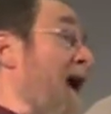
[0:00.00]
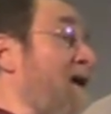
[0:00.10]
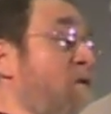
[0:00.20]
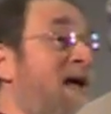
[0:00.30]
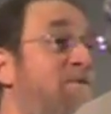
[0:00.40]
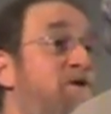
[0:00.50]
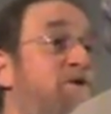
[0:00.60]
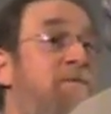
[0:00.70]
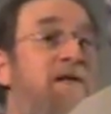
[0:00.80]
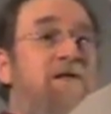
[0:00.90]
how do we have this
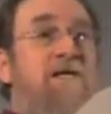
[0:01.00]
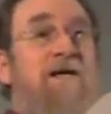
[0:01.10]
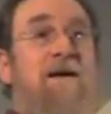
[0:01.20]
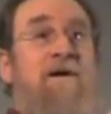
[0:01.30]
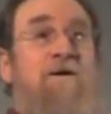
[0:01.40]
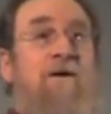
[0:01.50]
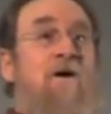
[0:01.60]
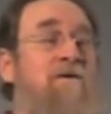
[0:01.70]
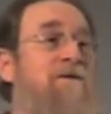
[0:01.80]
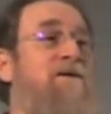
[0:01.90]
tremendous economic
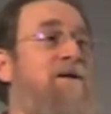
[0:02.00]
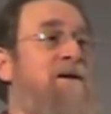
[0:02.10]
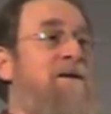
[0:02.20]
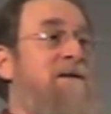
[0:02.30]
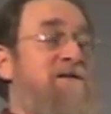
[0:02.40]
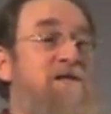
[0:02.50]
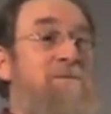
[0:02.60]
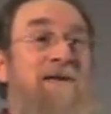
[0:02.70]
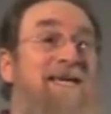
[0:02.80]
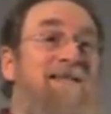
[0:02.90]
growth? Does this
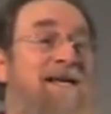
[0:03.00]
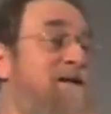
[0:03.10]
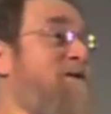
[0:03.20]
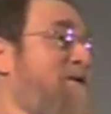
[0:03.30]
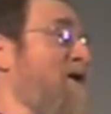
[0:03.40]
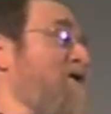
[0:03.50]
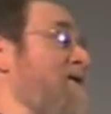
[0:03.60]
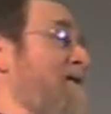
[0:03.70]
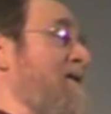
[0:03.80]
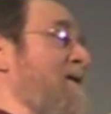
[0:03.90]
mean that intervention